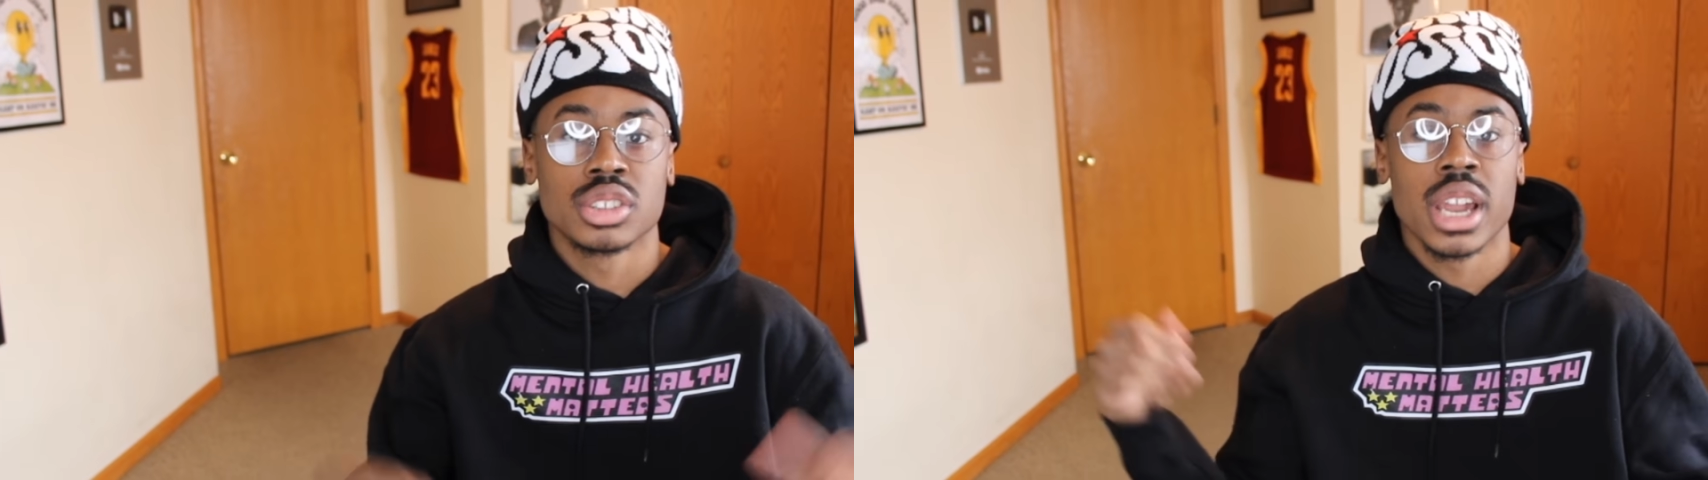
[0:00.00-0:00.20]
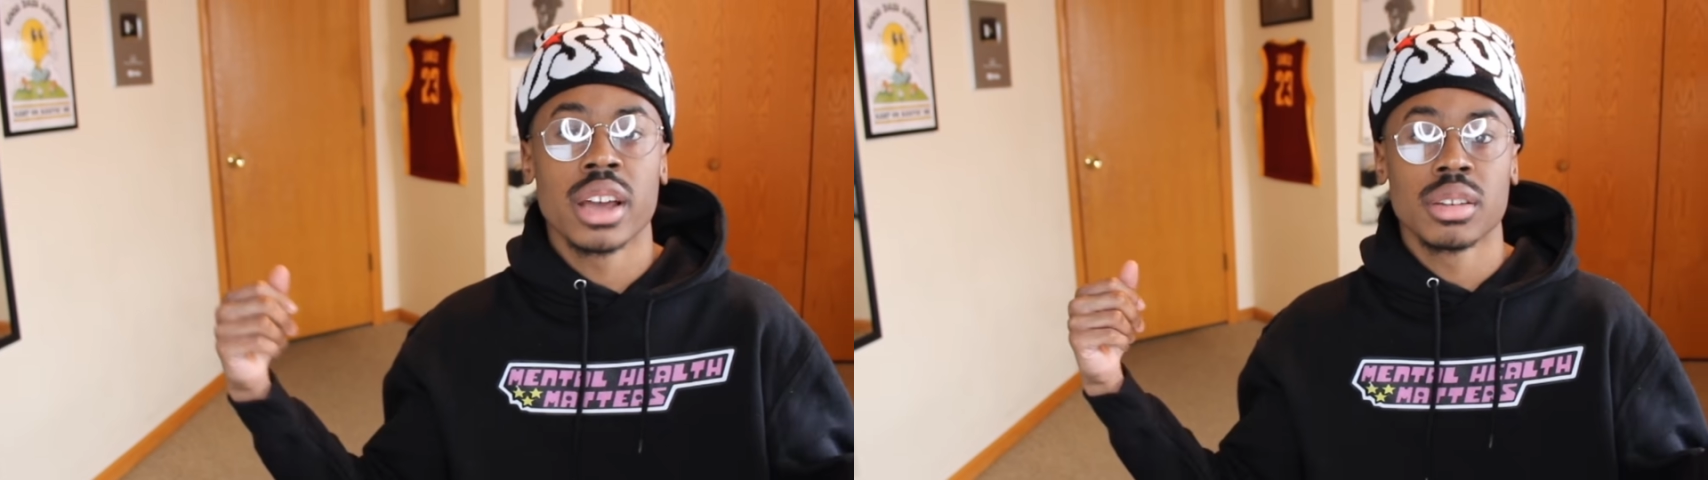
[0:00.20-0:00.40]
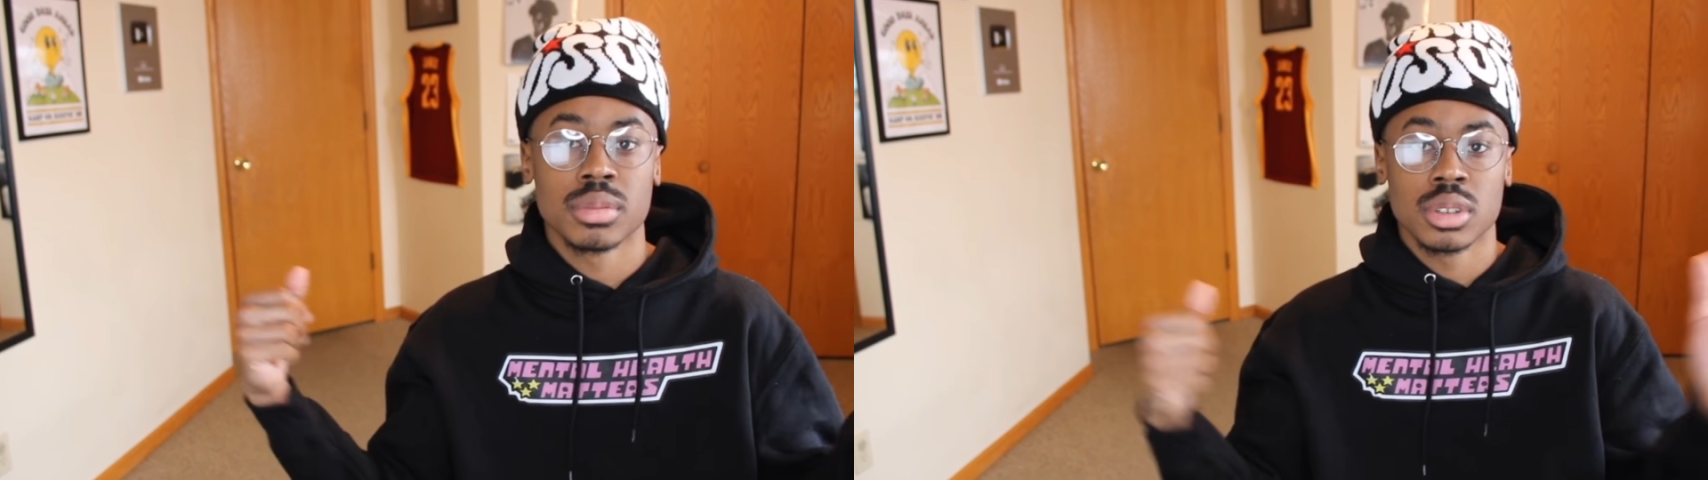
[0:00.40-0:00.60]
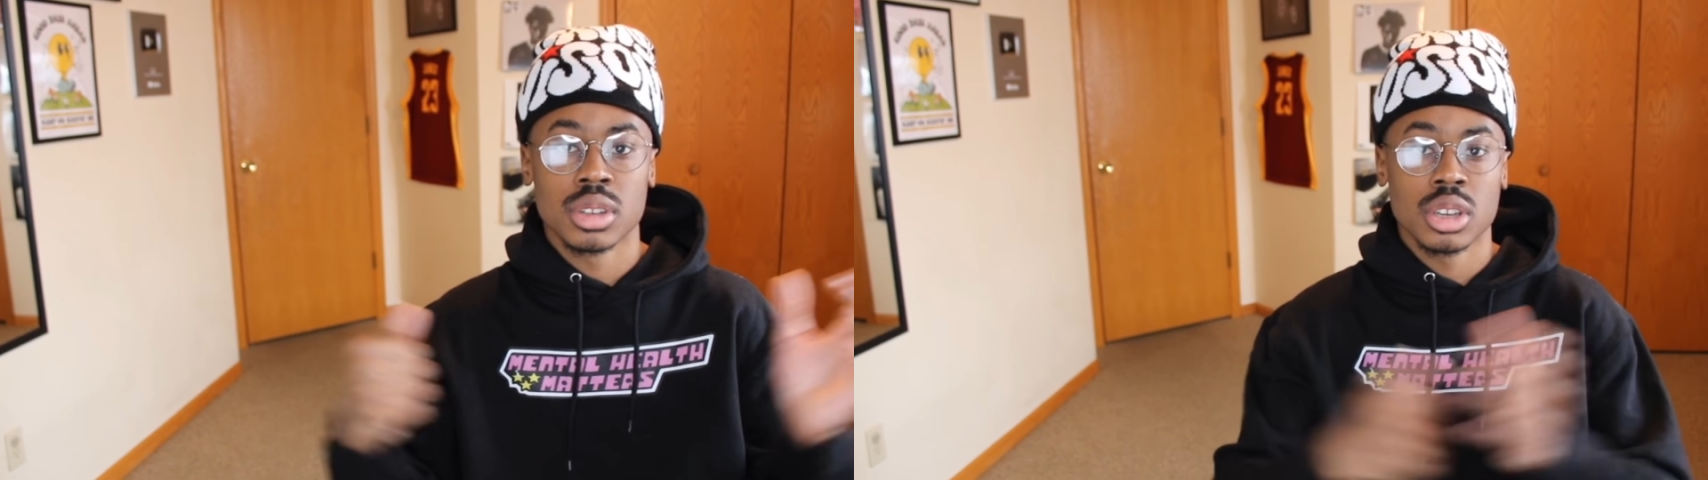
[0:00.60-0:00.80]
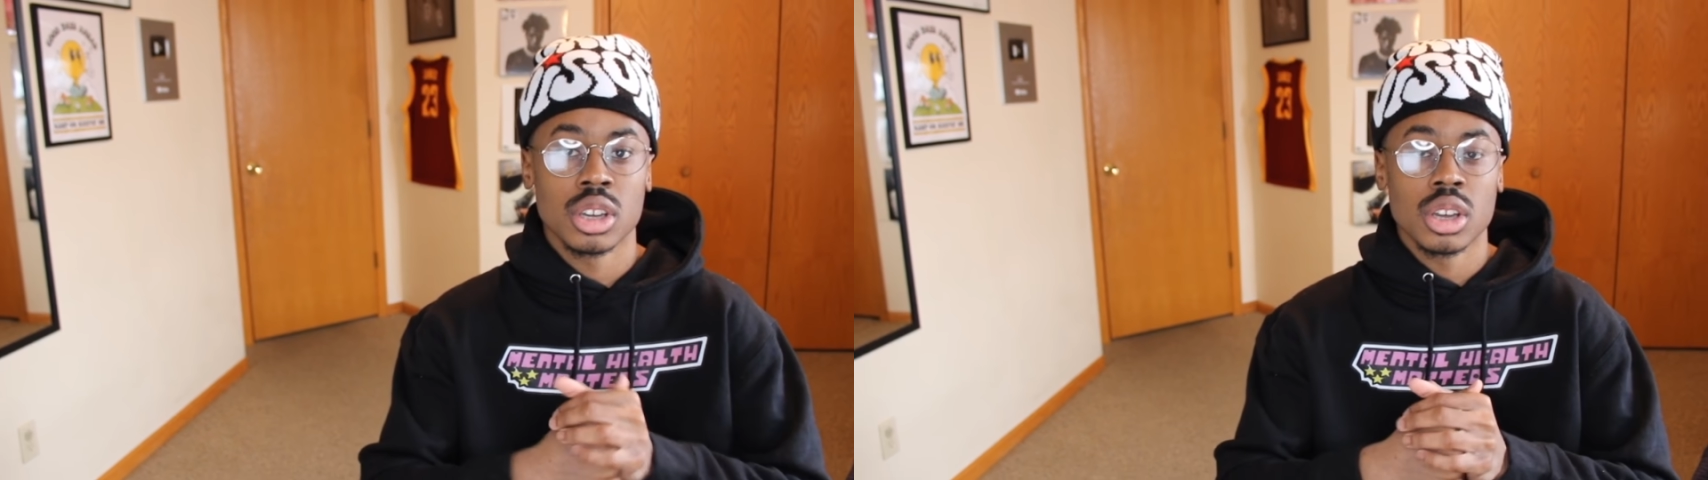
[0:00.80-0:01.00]
today,
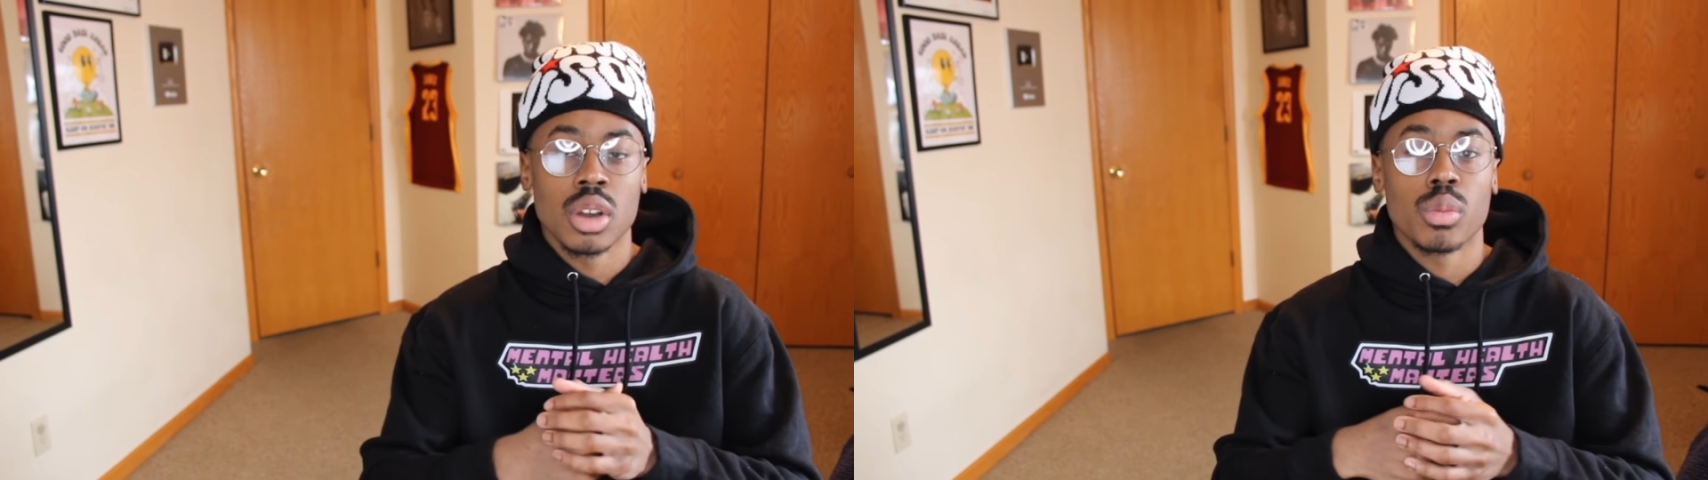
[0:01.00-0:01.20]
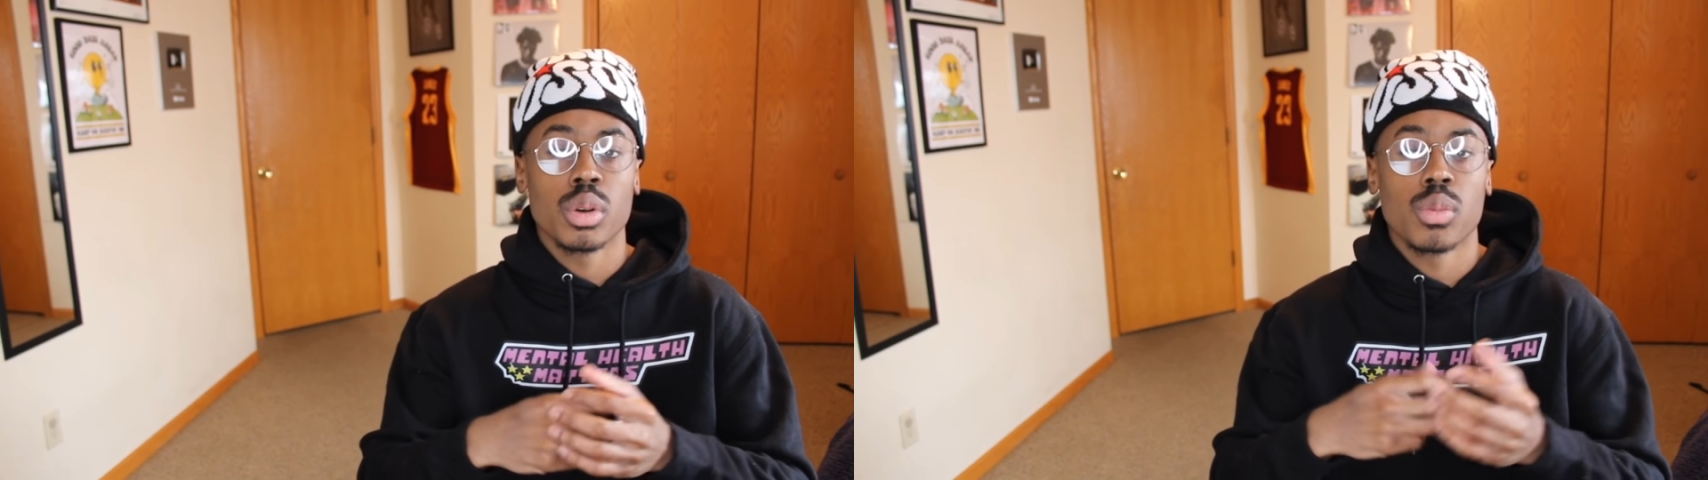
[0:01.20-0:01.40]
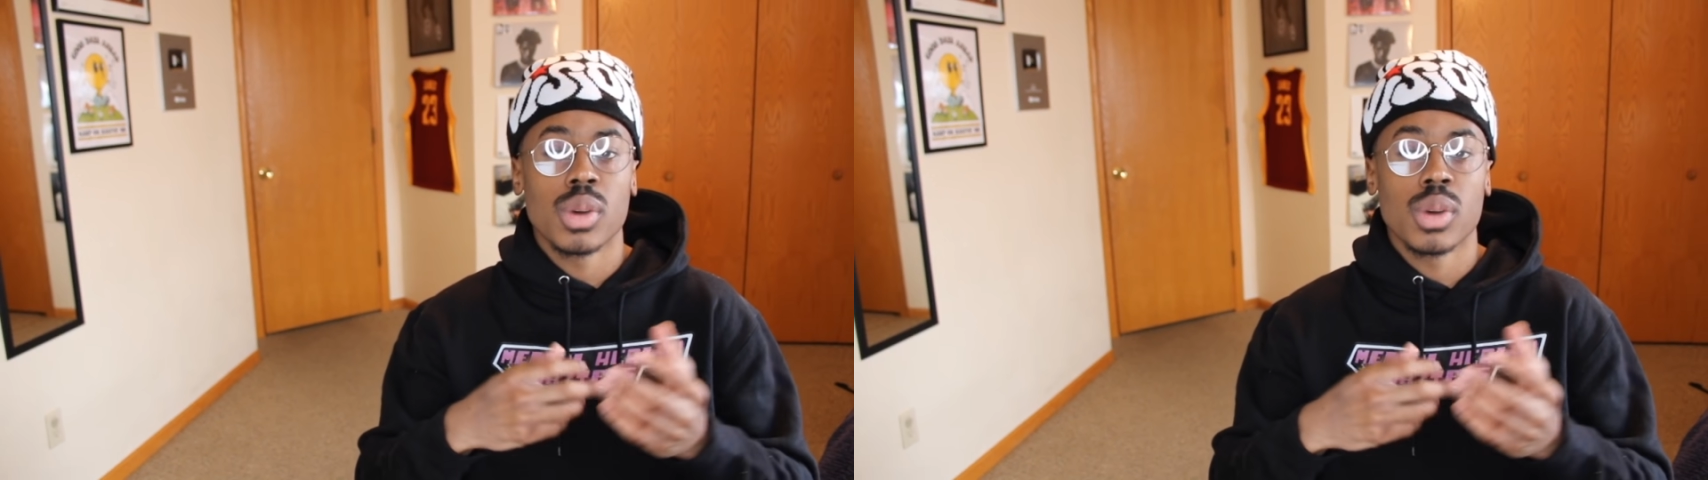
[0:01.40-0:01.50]
we will